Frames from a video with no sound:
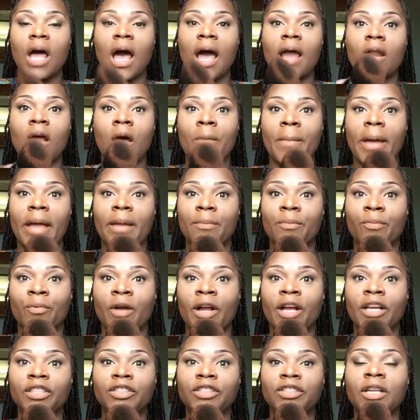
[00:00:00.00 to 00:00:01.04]
lot on my
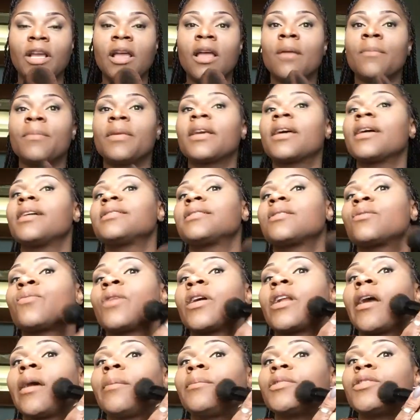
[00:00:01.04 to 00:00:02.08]
brush because
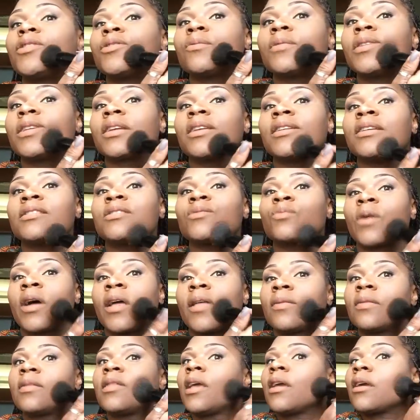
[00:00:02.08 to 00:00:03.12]
what I'm doing is
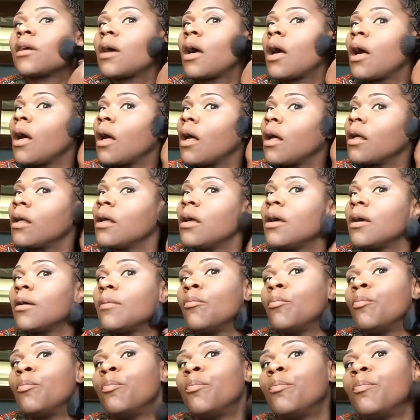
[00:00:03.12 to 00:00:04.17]
what they call
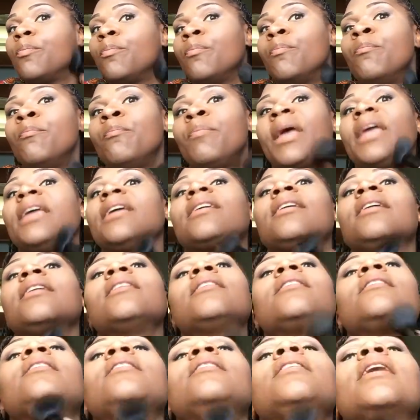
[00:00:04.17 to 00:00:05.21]

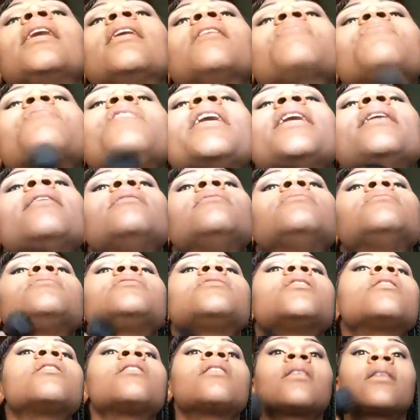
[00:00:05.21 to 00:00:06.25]
baking. Now that
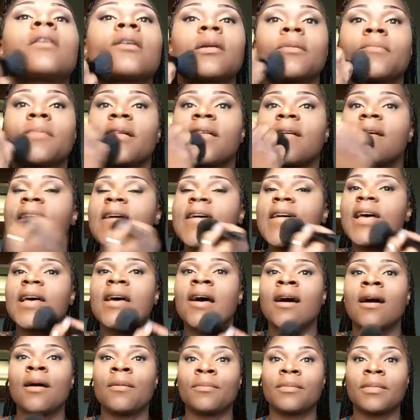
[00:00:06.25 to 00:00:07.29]
term
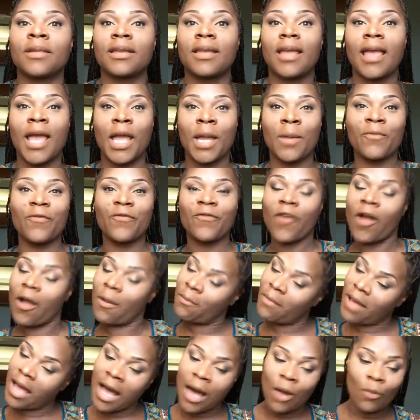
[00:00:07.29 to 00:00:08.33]
came
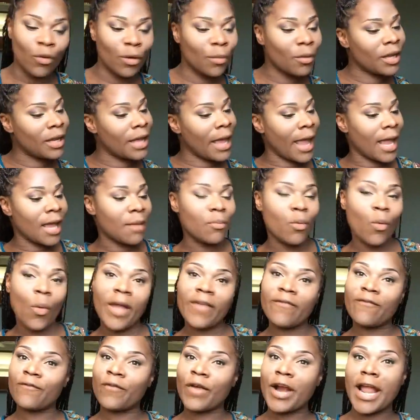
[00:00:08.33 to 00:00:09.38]
from our gay
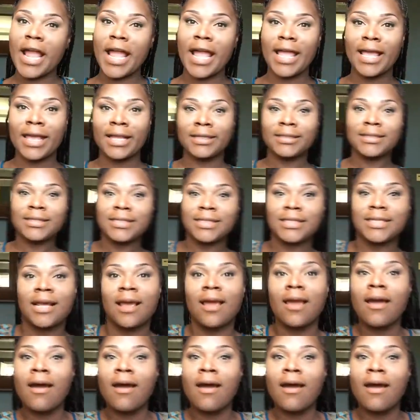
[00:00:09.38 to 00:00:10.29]
boyfriends,